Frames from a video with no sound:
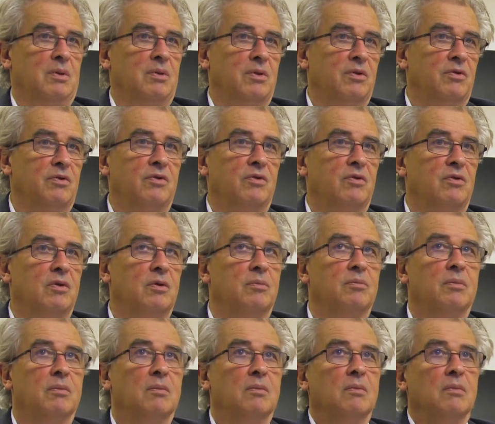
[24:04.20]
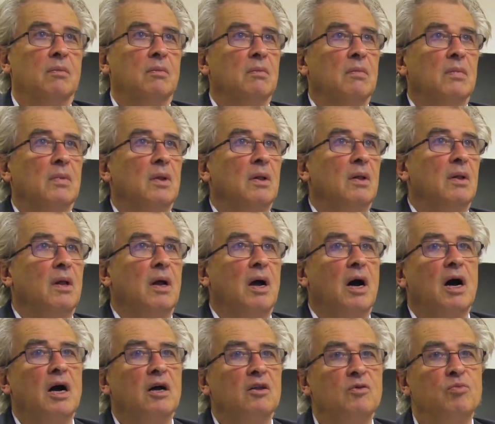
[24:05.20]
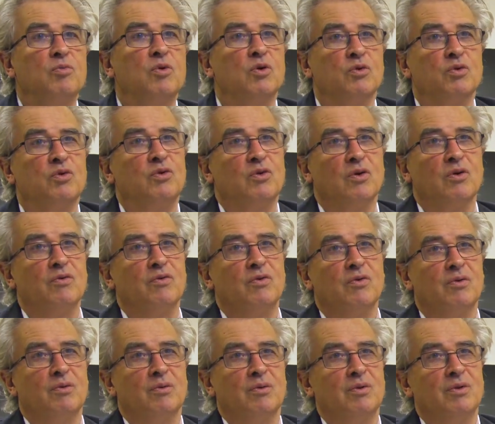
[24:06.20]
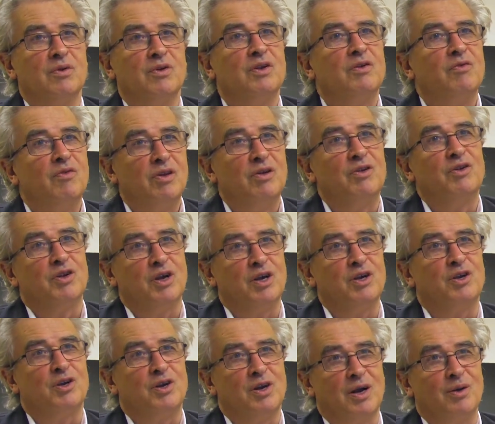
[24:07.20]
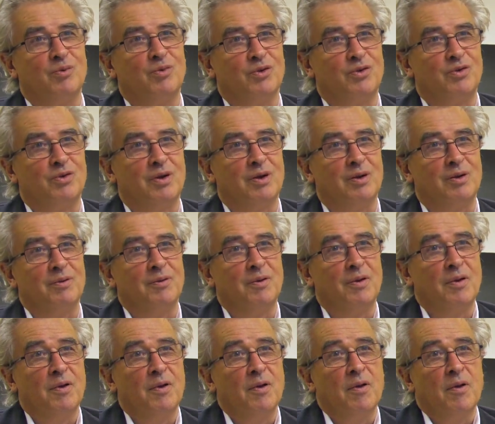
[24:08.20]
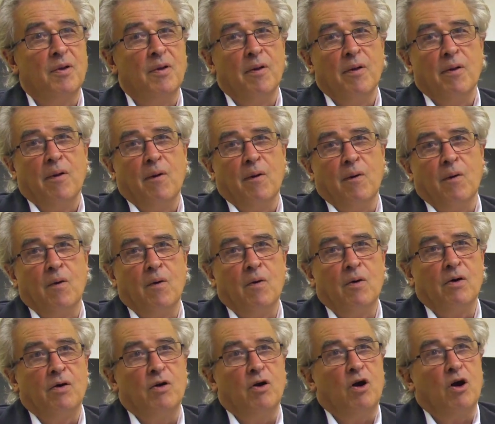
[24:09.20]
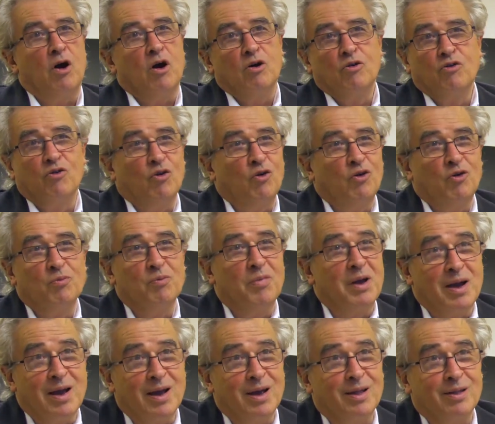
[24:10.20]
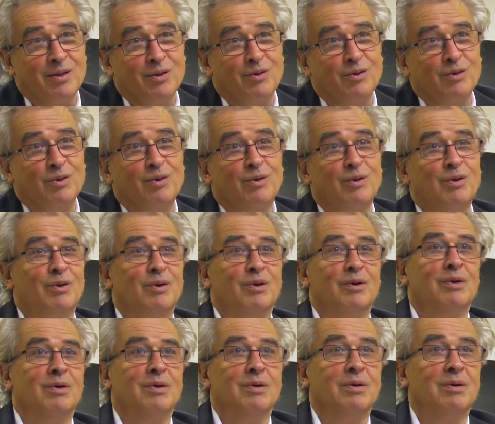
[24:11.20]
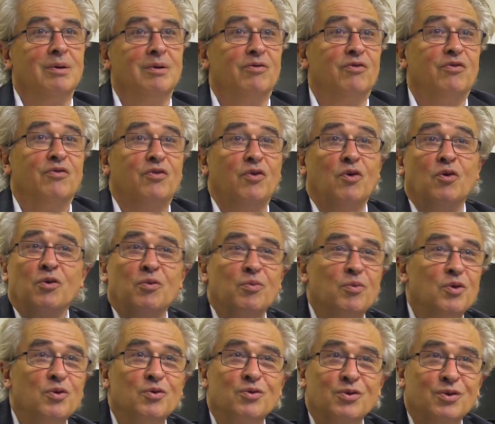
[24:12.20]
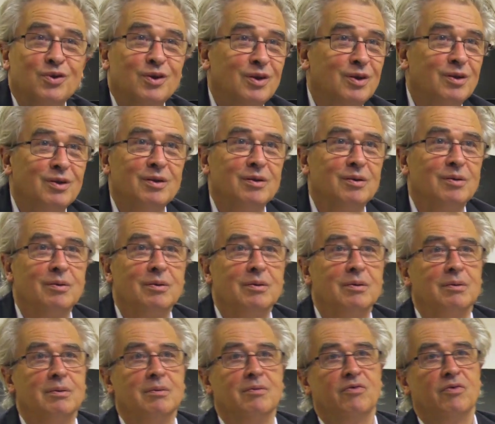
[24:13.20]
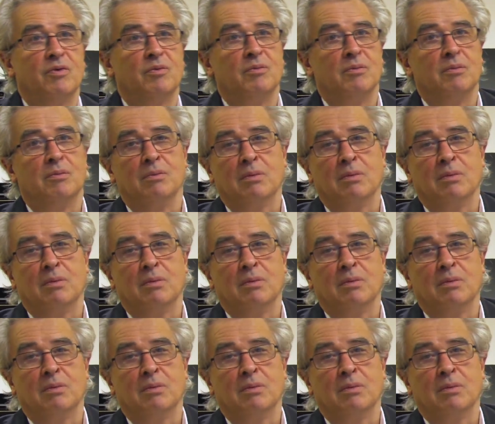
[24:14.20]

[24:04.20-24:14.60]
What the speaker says: This is the utmost of civilization, I would say. Or a hard rock band, or folk music, or from